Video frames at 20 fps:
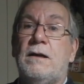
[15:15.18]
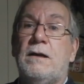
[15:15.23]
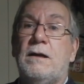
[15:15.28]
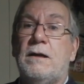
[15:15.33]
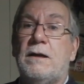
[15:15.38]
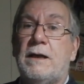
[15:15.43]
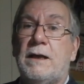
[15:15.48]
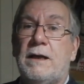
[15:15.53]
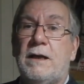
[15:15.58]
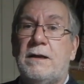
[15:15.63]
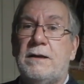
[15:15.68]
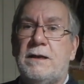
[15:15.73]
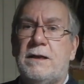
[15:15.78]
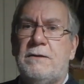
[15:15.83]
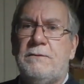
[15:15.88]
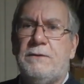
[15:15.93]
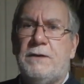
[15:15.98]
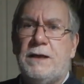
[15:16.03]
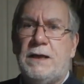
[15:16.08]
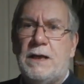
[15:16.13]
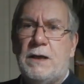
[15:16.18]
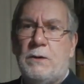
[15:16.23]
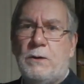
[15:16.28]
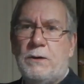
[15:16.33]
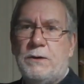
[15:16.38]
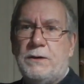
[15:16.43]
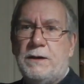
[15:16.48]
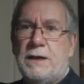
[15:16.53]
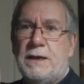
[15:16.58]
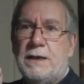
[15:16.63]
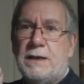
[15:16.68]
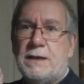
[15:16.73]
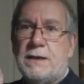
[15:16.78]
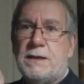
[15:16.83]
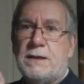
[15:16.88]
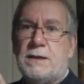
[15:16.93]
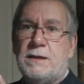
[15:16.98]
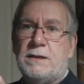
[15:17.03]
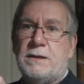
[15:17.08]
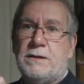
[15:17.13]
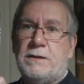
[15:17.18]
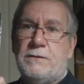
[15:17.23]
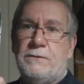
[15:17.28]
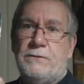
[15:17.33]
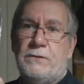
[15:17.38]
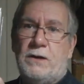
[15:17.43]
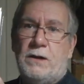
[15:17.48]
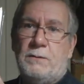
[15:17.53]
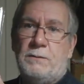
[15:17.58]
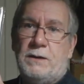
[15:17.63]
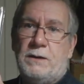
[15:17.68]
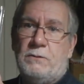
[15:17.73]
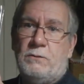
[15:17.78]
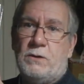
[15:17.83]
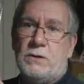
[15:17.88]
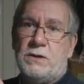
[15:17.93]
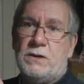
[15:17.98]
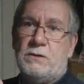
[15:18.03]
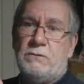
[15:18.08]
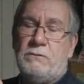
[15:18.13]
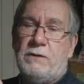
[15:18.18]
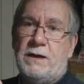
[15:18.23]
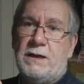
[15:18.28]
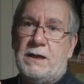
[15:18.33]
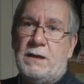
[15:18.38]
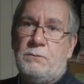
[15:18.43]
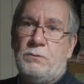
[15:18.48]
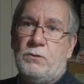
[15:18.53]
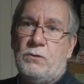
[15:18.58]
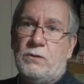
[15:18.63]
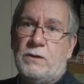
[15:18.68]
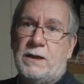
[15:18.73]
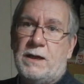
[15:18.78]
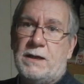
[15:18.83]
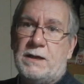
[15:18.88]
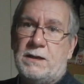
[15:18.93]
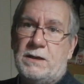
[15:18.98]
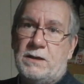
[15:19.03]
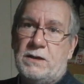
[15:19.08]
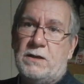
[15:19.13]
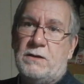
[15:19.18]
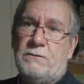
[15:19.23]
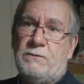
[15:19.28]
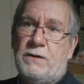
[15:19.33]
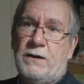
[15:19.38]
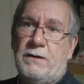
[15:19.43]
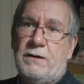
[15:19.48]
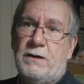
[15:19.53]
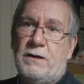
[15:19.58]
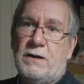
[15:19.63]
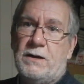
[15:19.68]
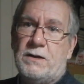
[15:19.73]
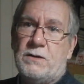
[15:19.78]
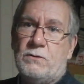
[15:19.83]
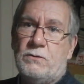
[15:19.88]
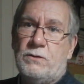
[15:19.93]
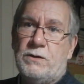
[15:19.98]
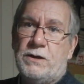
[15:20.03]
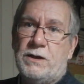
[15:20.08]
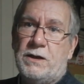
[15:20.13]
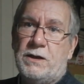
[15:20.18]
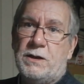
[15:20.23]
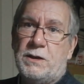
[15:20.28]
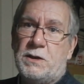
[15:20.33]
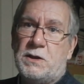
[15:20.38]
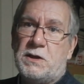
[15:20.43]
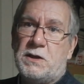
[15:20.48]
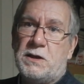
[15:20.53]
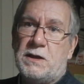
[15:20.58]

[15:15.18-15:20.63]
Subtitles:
Again, I did a video on this to confirm that it wasn't a radio broadcast, it's just a very nice audience.